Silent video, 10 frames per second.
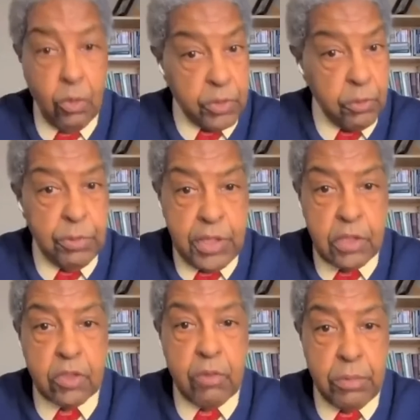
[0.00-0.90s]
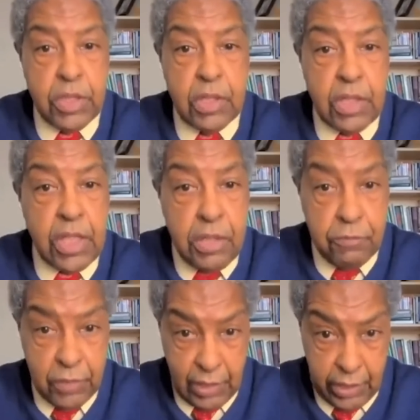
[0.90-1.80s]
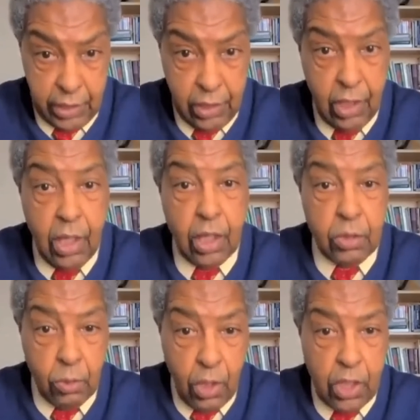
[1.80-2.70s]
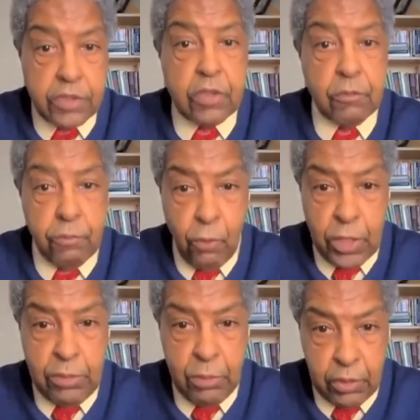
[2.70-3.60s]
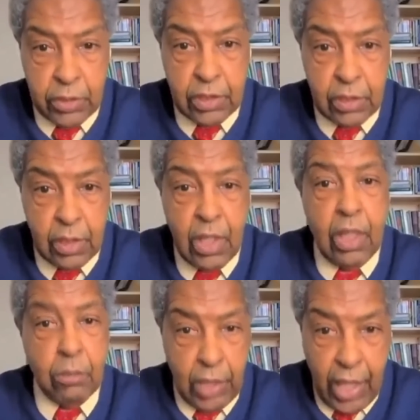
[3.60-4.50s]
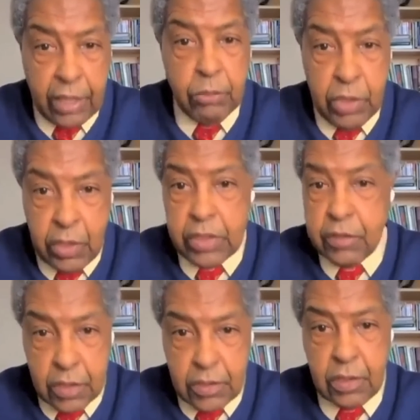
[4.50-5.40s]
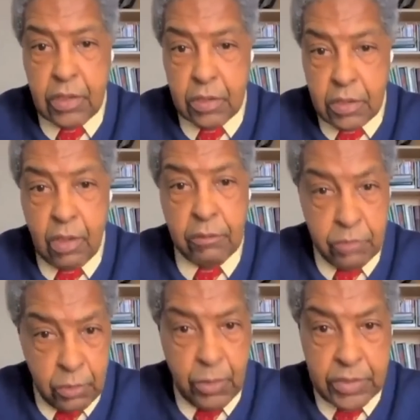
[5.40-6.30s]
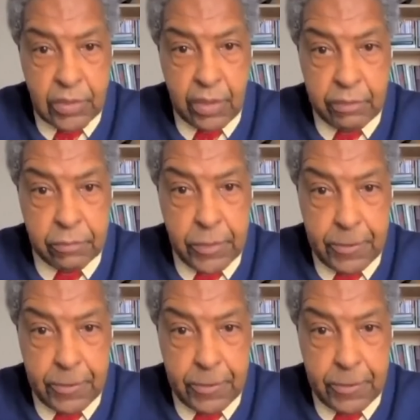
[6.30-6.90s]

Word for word: which would be distributed evenly across the 40 million black American descendants of U.S. slavery.